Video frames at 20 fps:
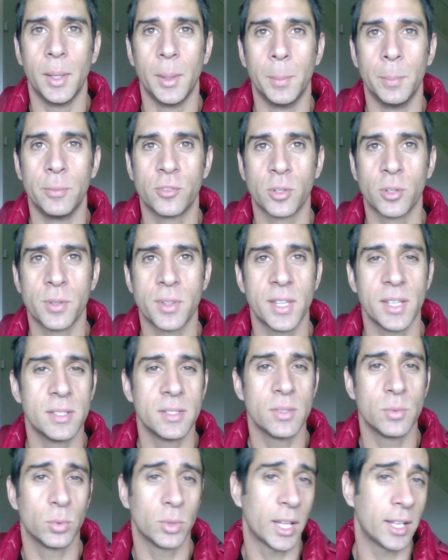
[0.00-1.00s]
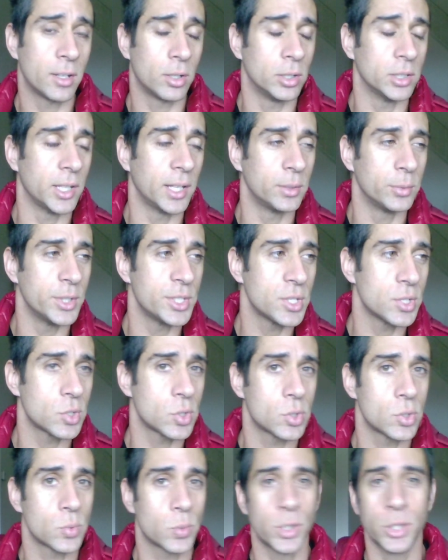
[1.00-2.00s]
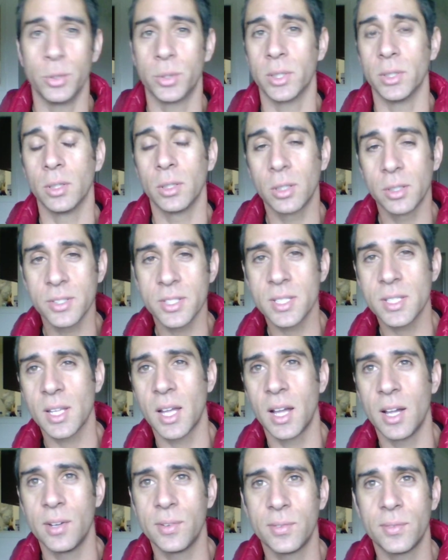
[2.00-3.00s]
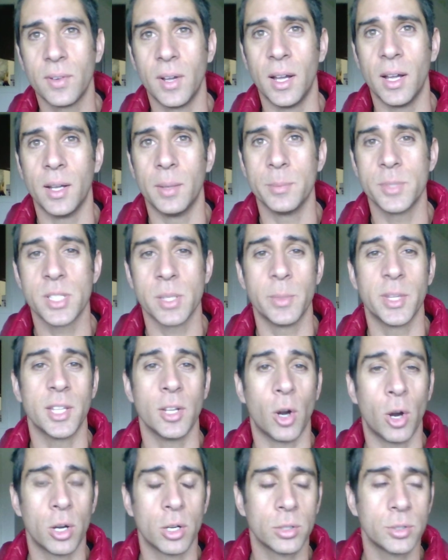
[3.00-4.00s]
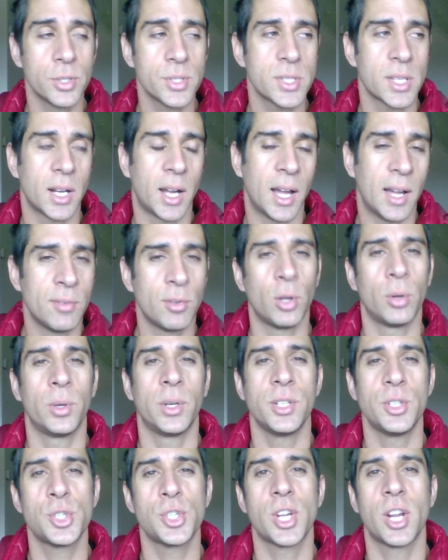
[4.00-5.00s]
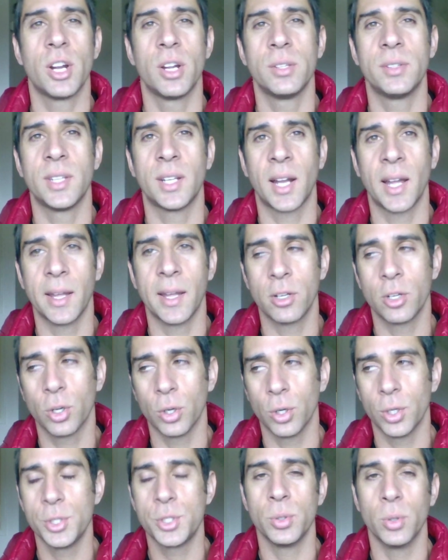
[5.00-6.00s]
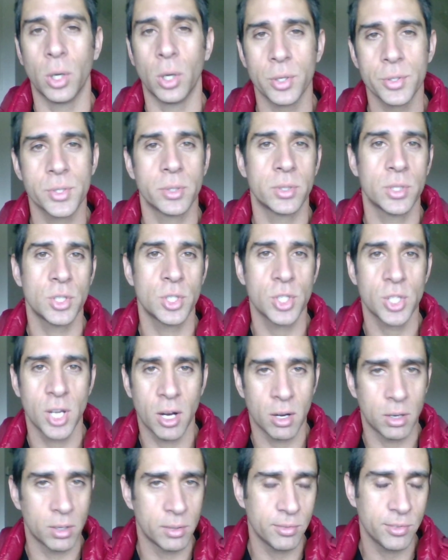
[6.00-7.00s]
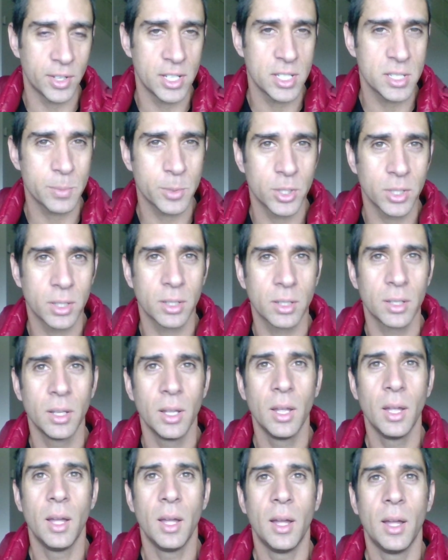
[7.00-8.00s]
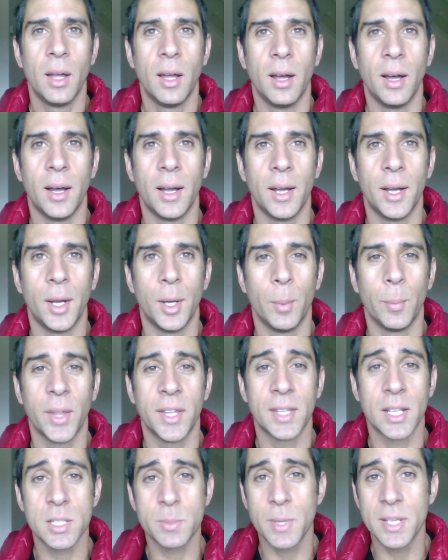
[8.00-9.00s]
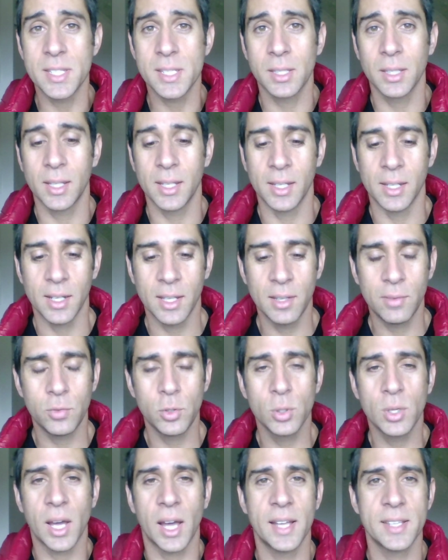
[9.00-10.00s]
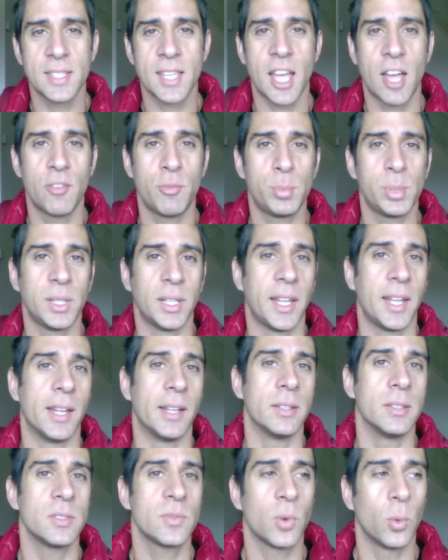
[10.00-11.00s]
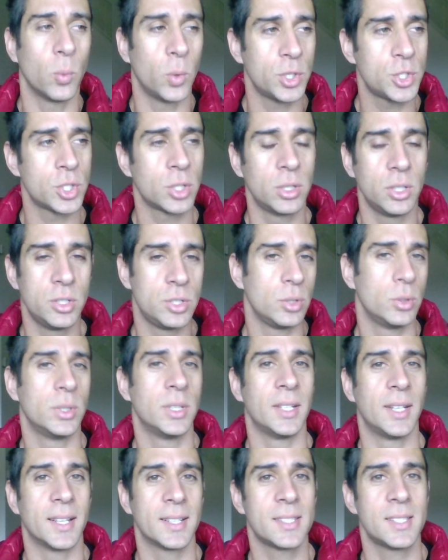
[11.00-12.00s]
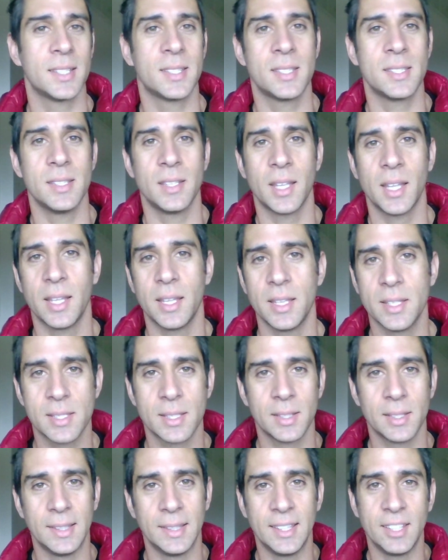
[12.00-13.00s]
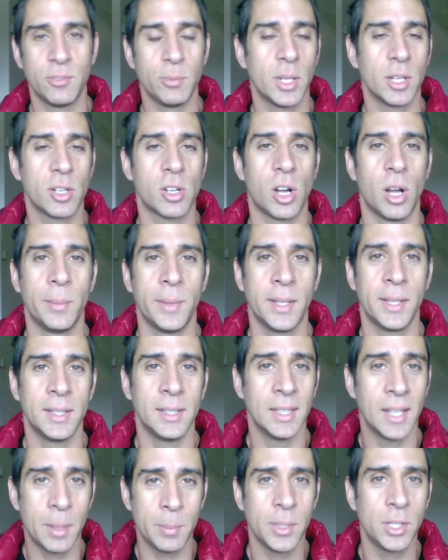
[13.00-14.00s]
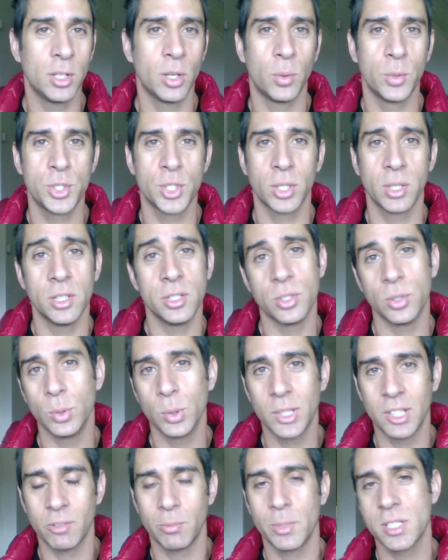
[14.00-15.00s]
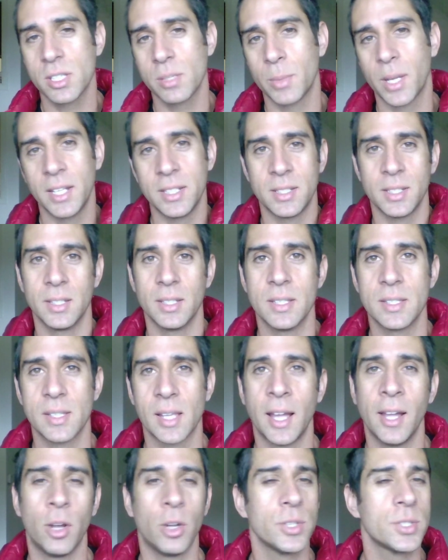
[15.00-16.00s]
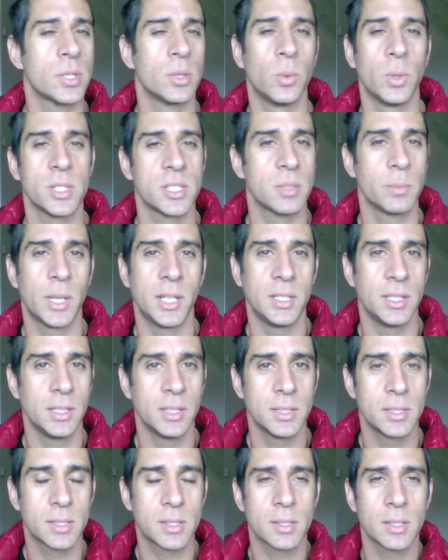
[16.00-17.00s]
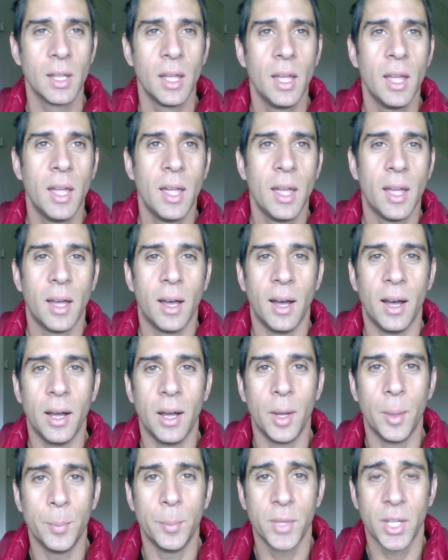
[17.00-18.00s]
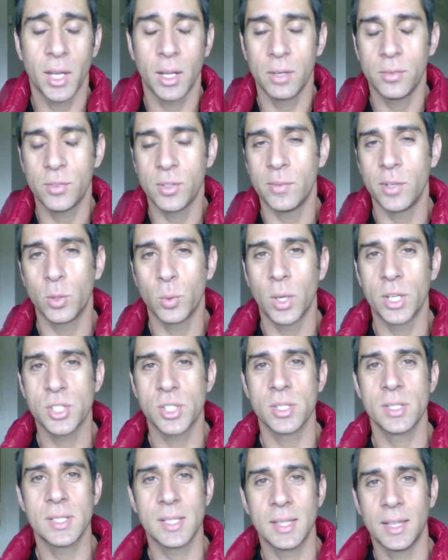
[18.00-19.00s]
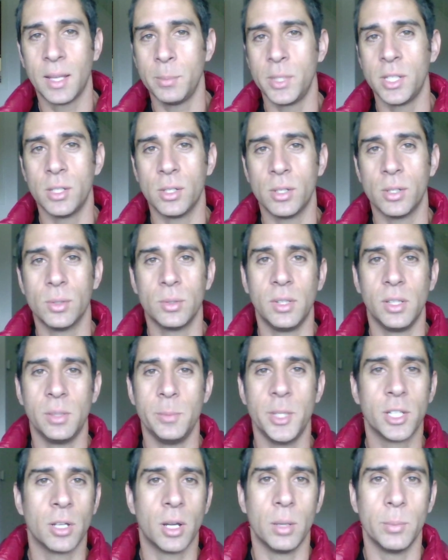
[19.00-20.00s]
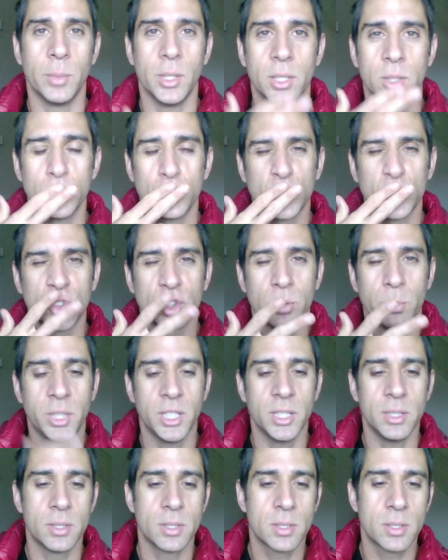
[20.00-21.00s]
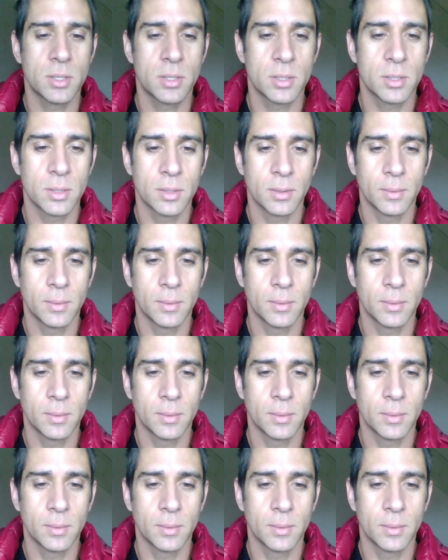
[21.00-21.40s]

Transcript: for things like online resources where you can learn stuff, some of the articles that I've already shared that I encourage you also to share on Facebook. And that's basically it. If you guys have plans for what you're going to do in the next 60 days, leave me a comment. Let me know what you're going to do. Give me some ideas. I also want some ideas. Yeah, and if you have any questions, let me know. Leave me a comment. Peace.